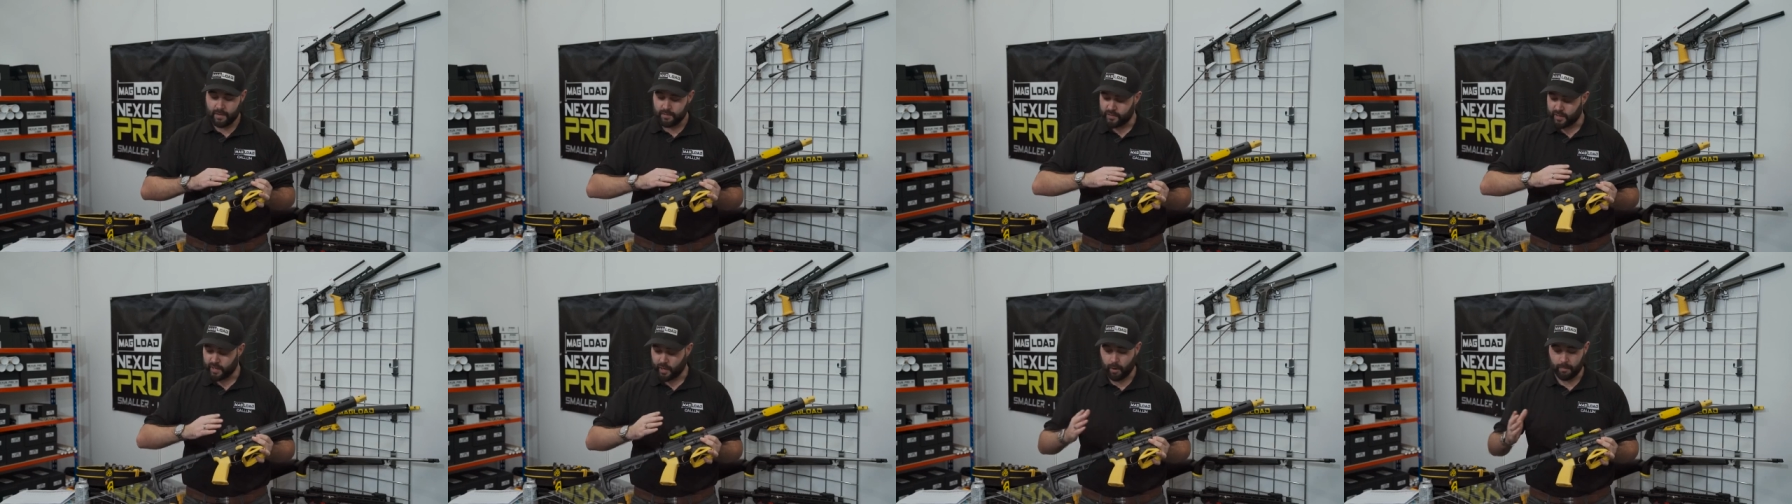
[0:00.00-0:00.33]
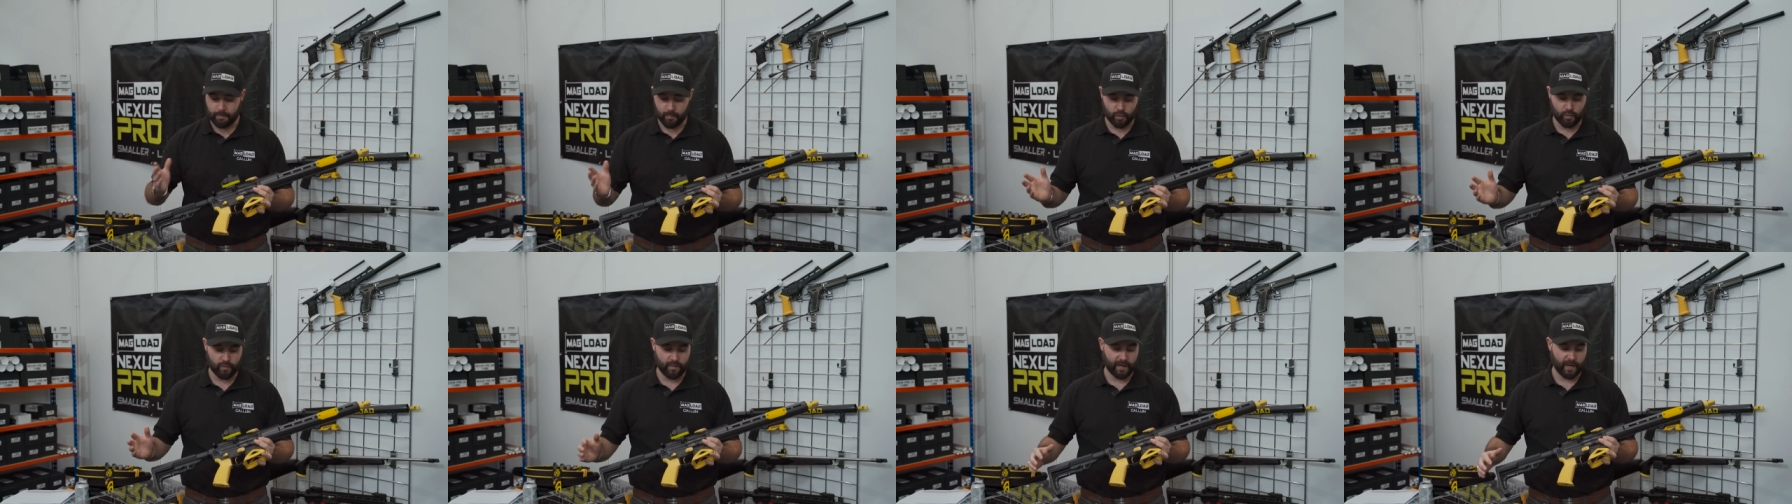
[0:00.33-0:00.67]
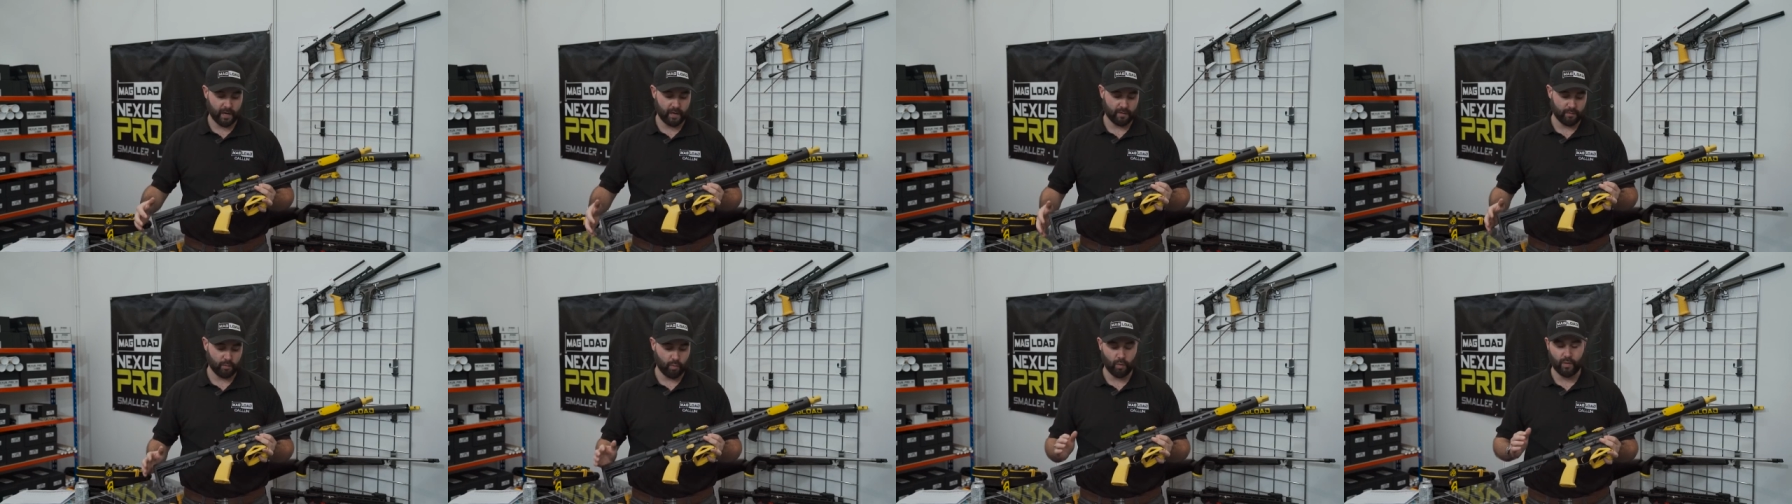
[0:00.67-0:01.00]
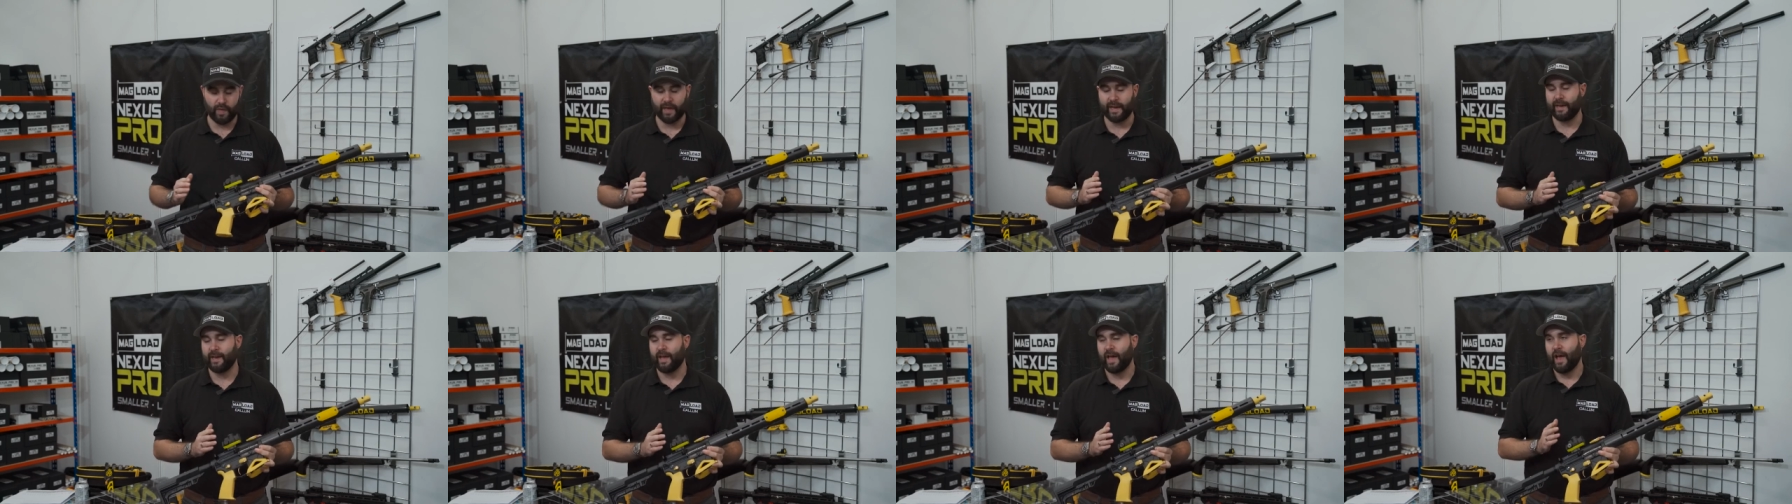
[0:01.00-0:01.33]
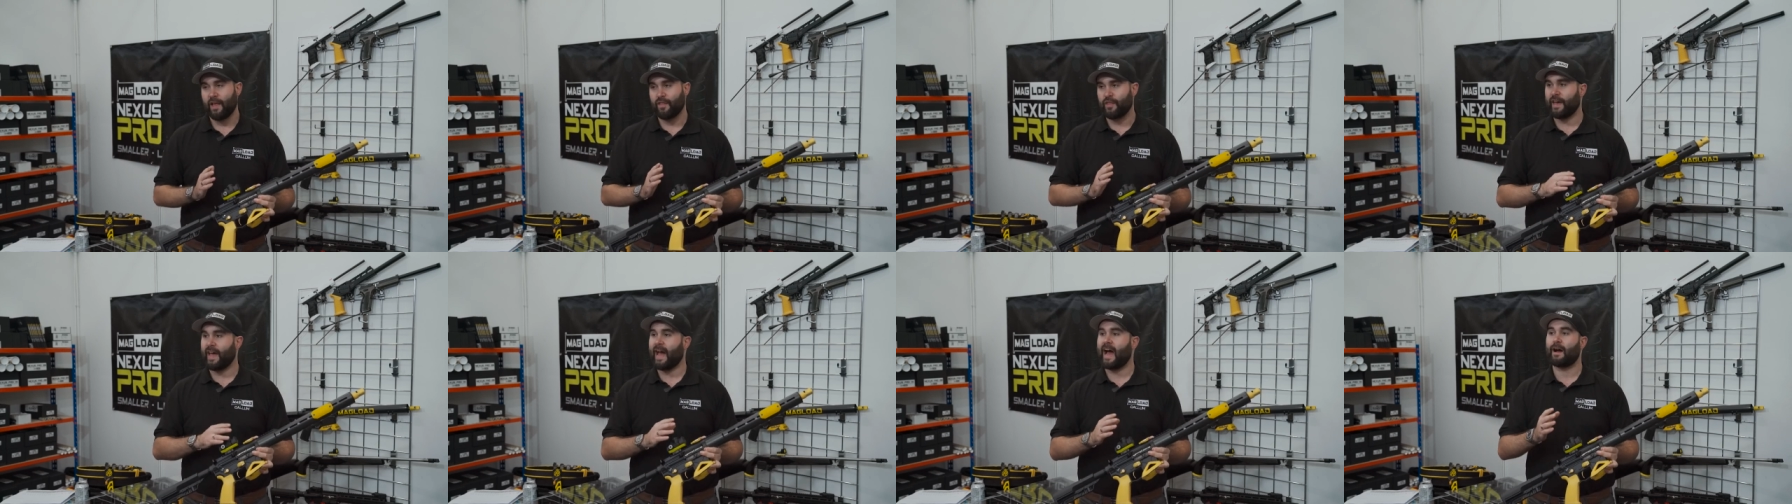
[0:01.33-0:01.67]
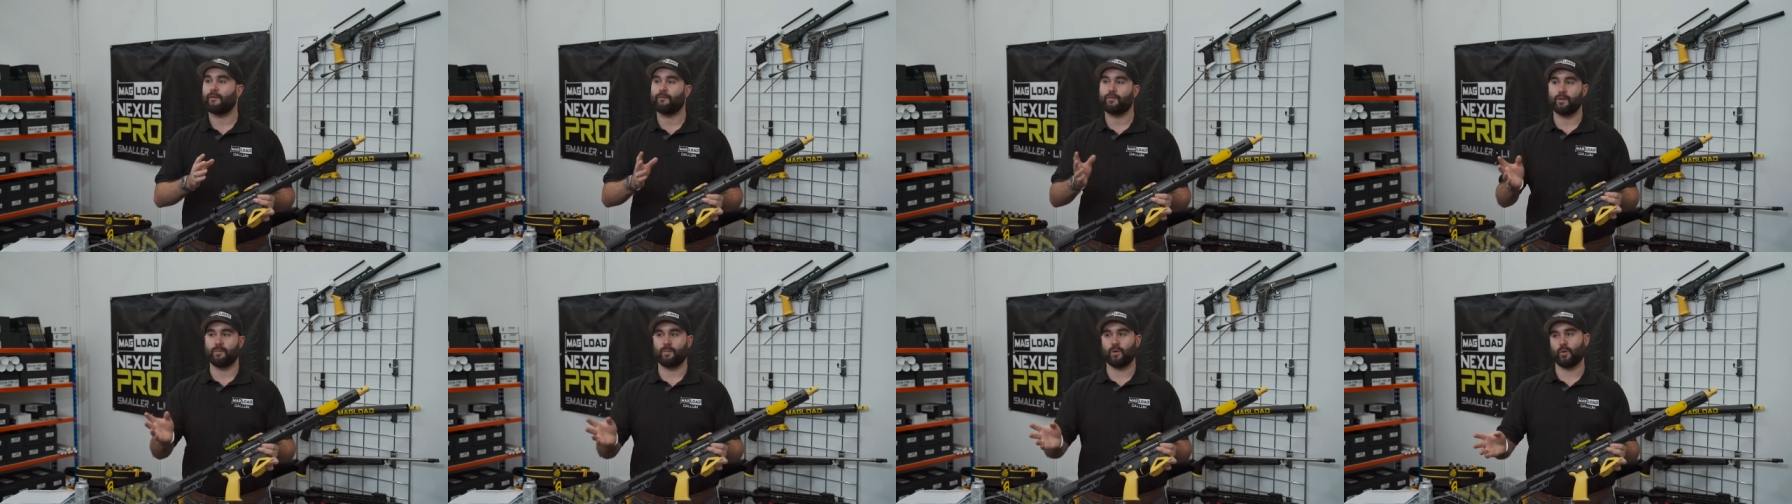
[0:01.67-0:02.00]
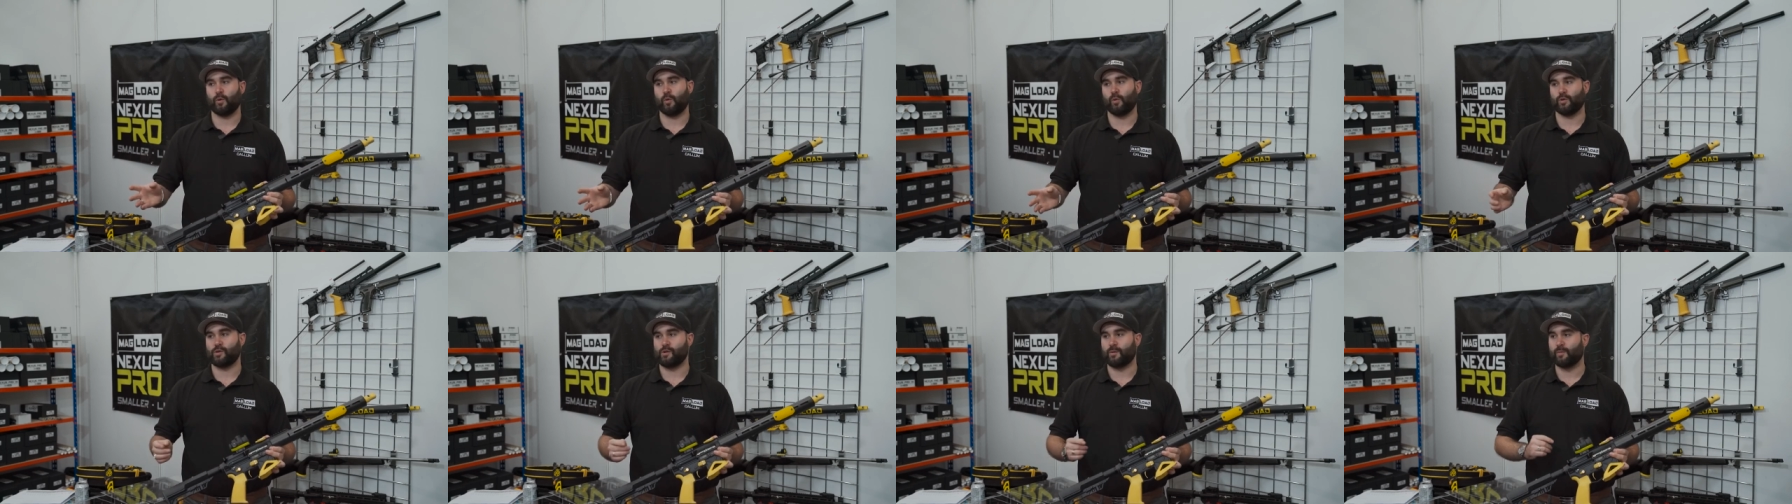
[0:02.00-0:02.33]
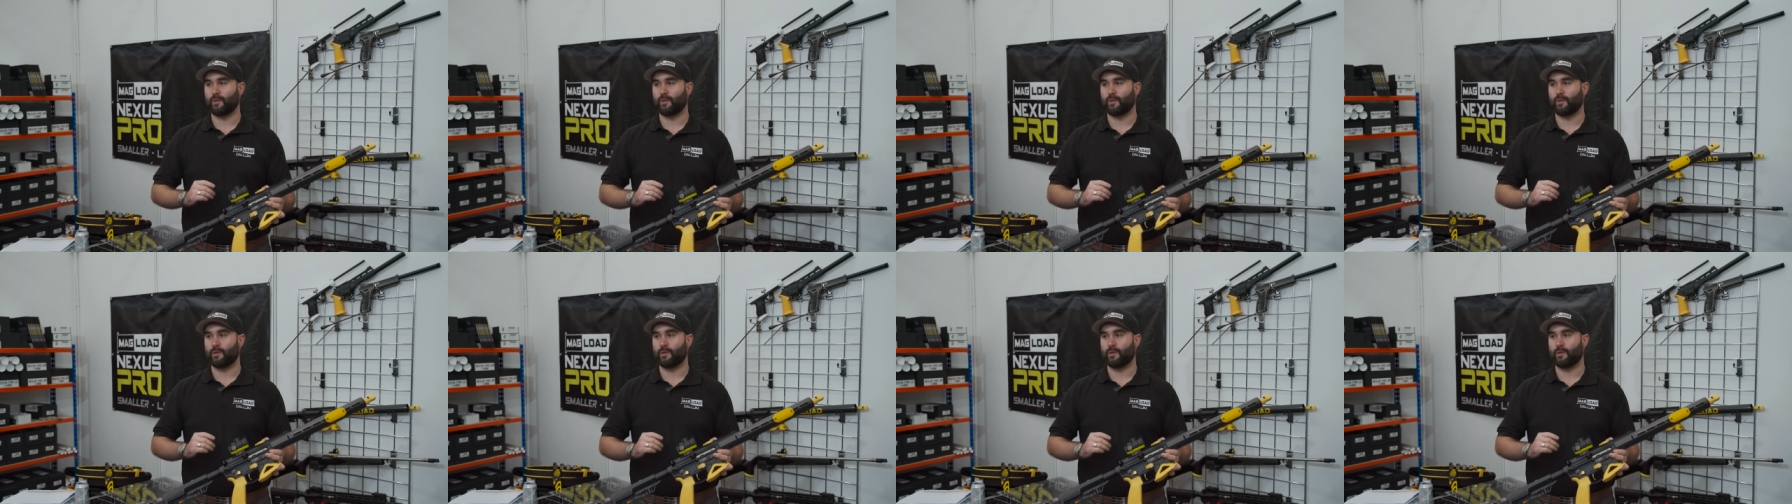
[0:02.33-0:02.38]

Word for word: they are moving, or they, they have them on order.